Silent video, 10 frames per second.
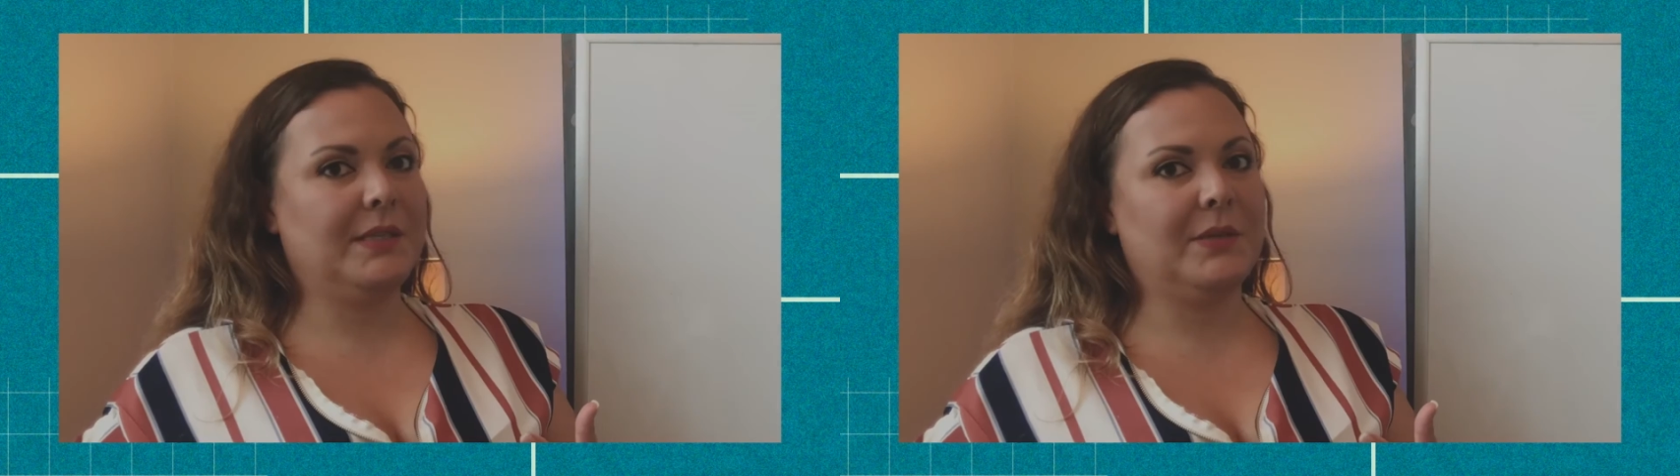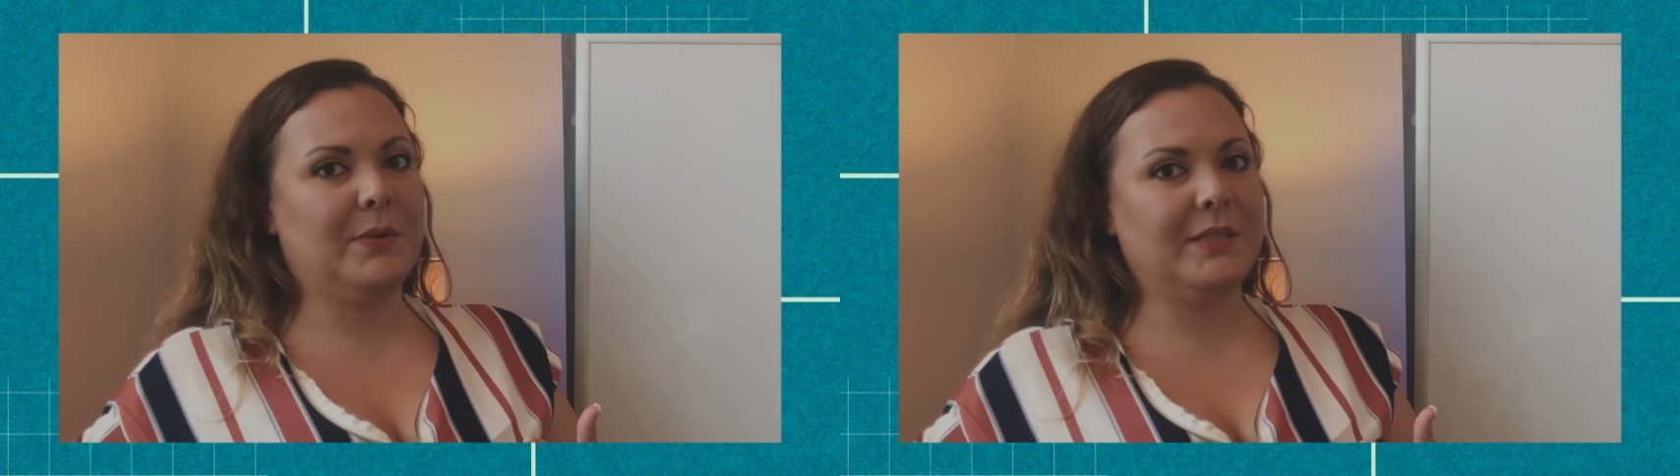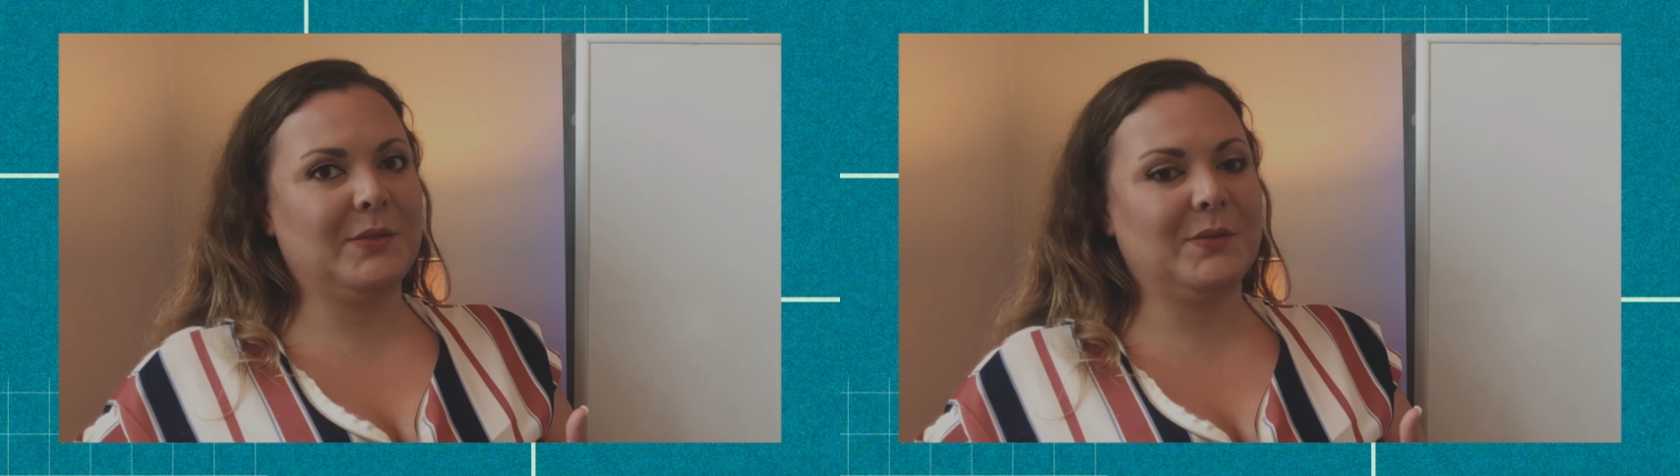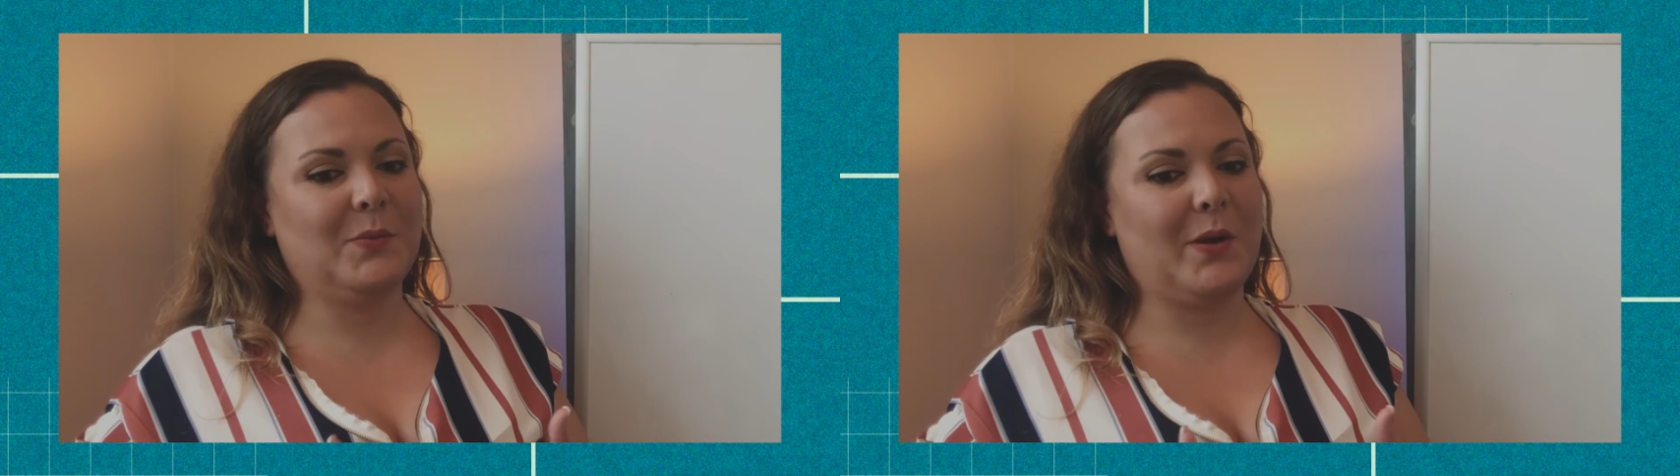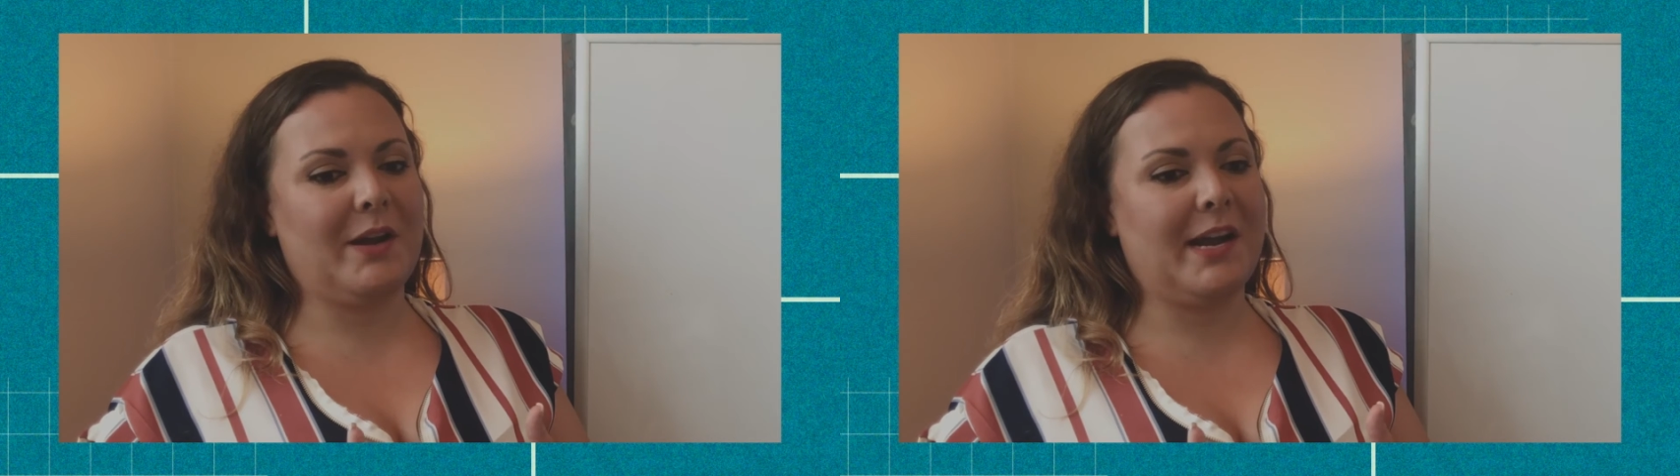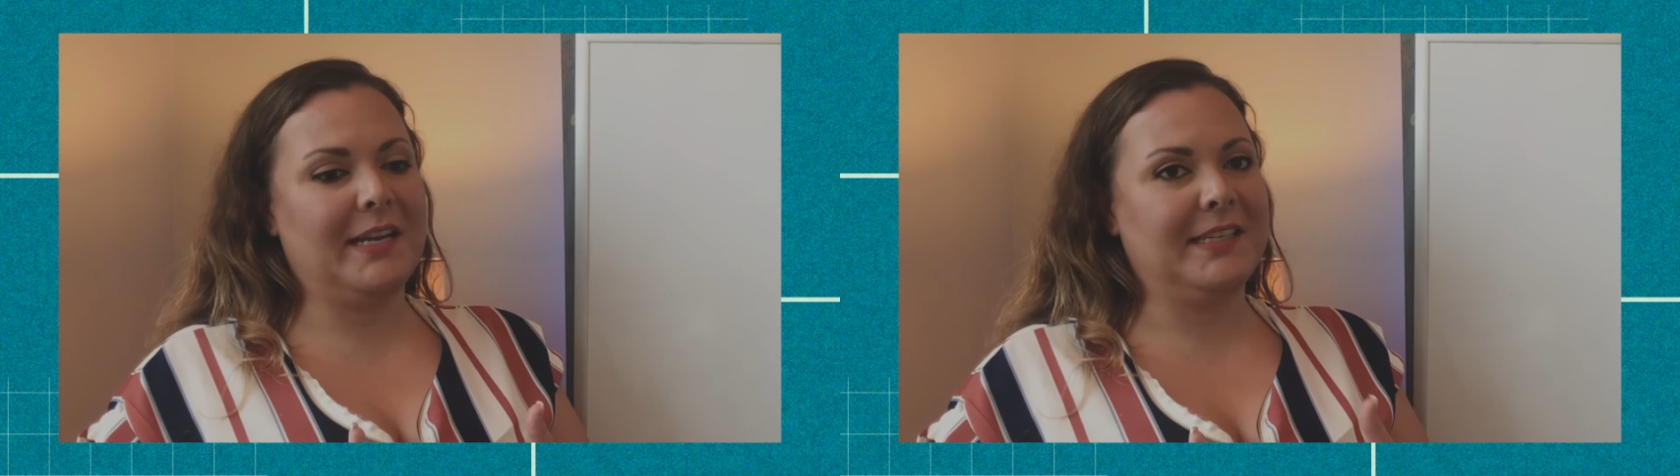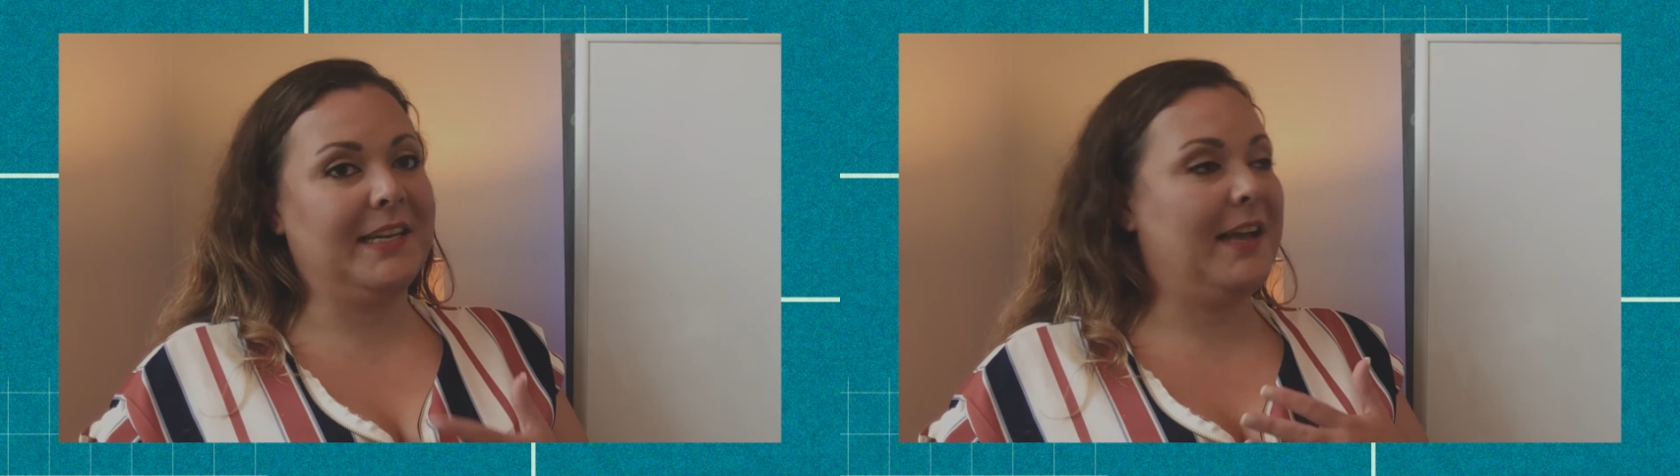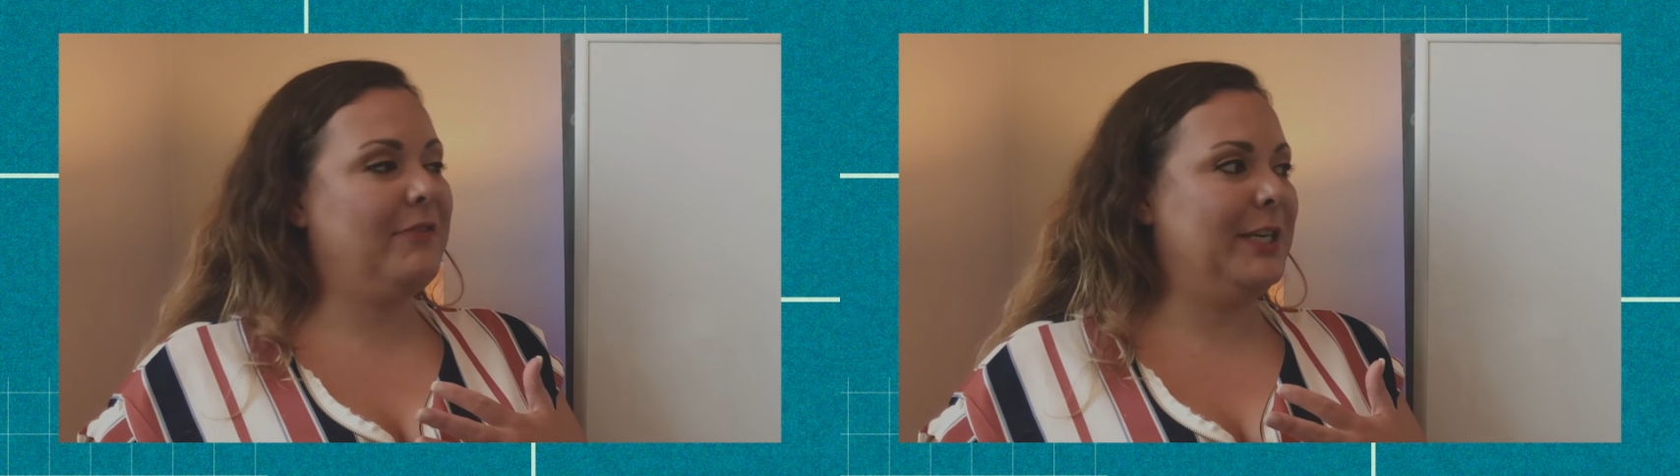situations where I
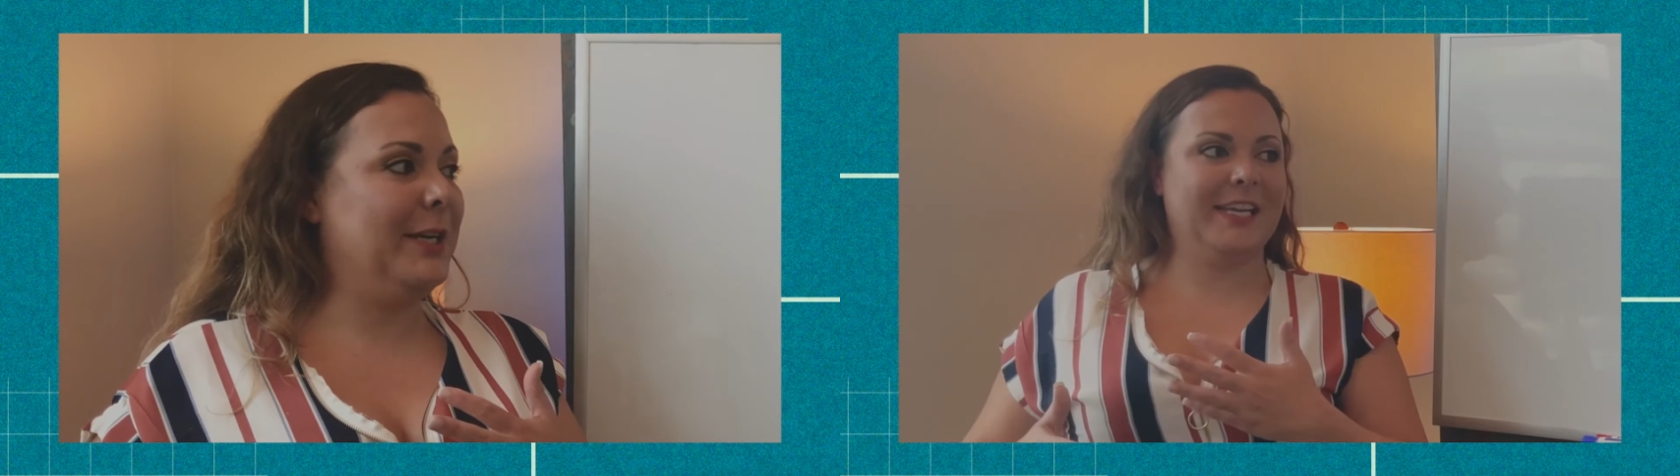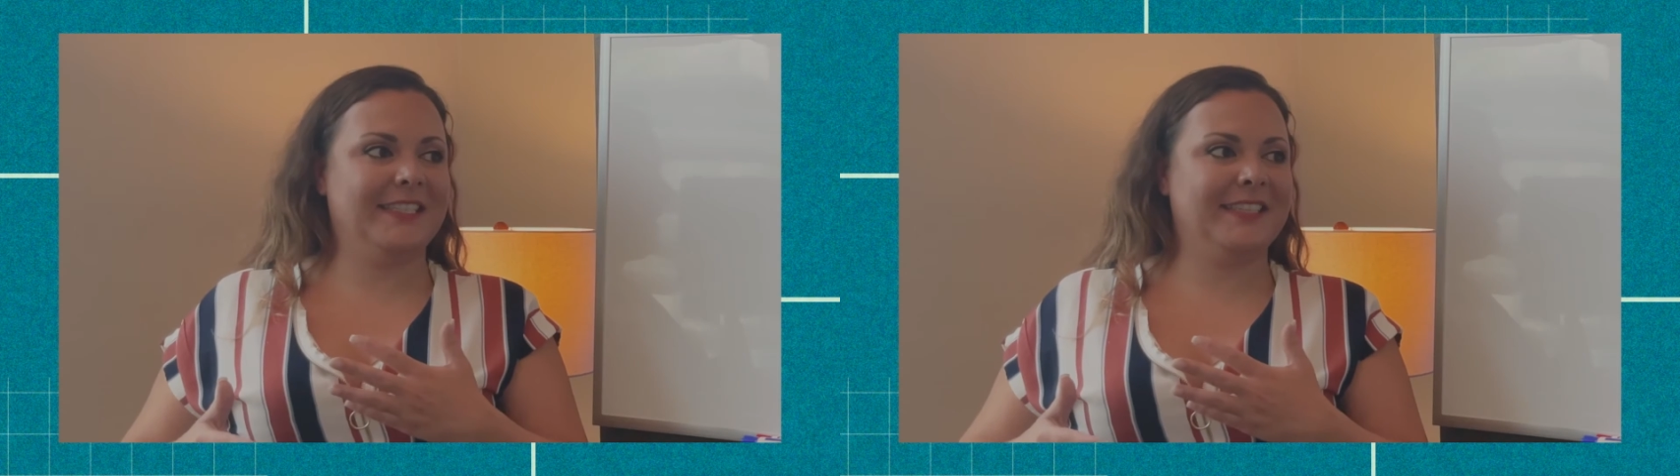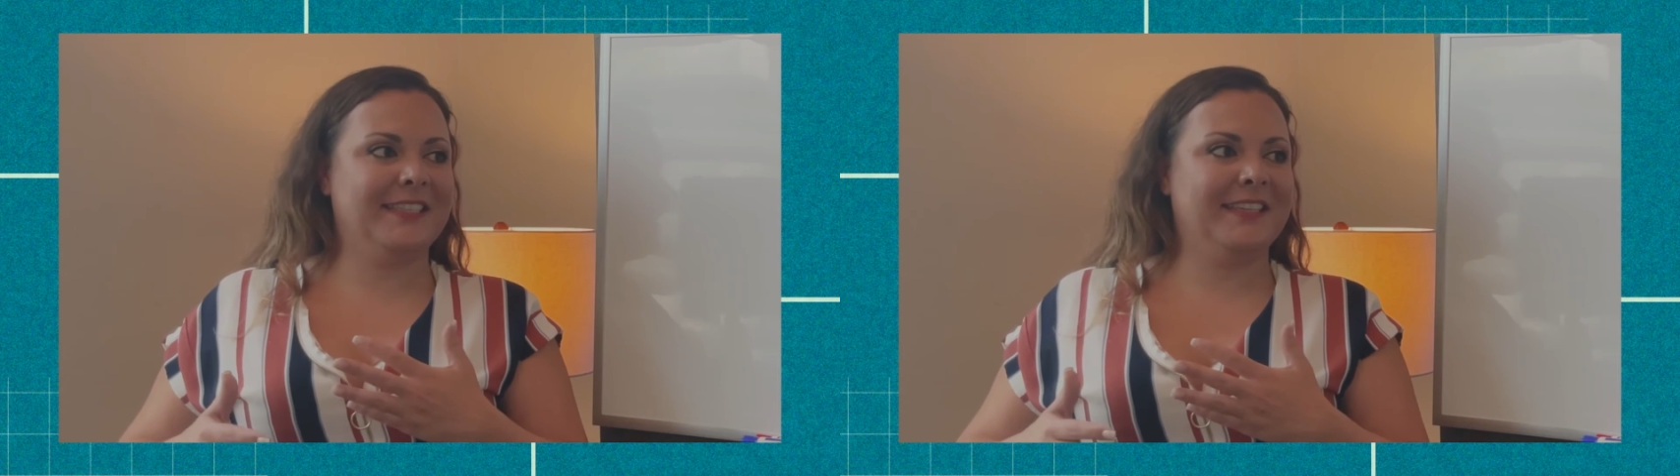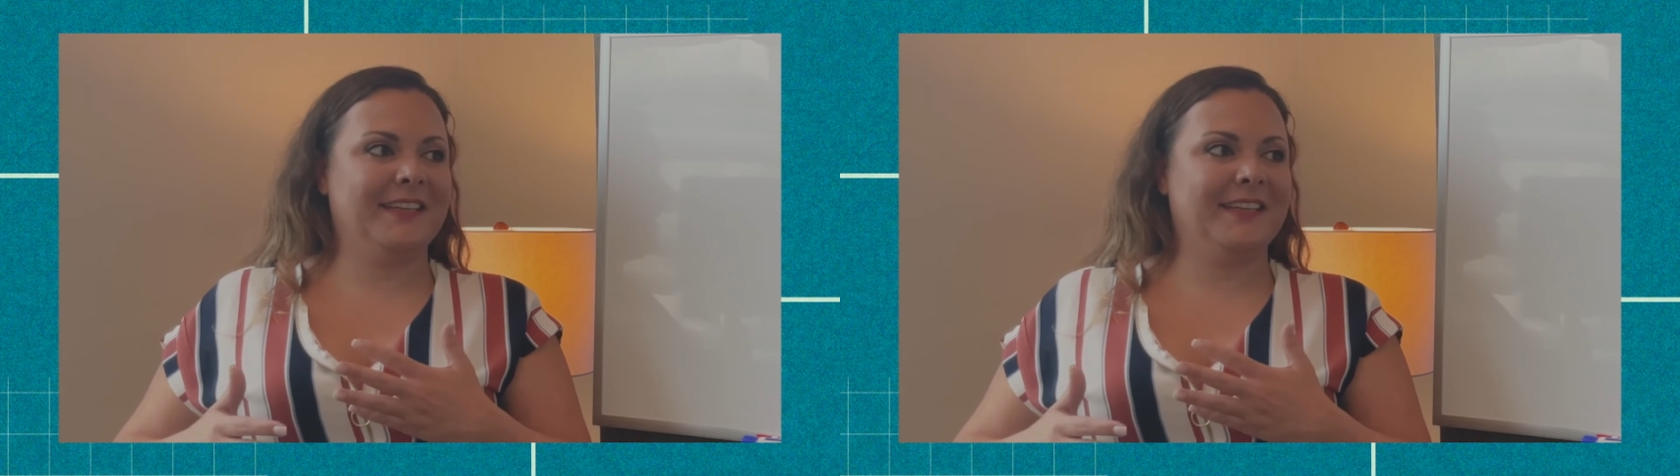didn't have internet.